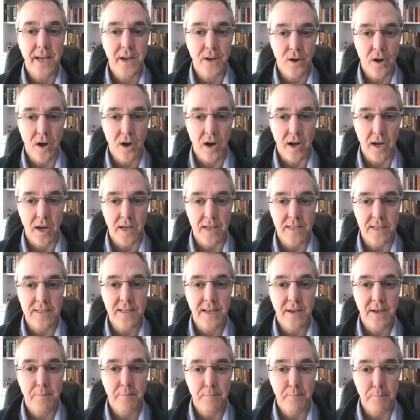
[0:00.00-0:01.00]
that
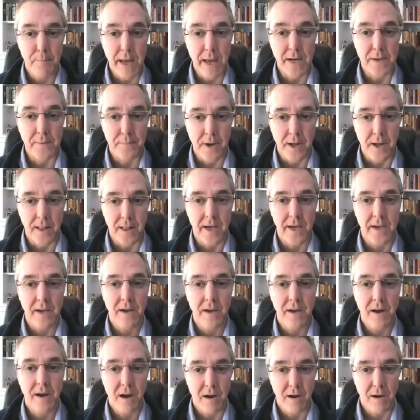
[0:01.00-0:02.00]
cause metabolic
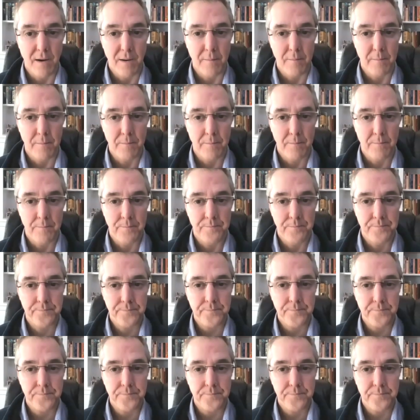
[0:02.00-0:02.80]
harm.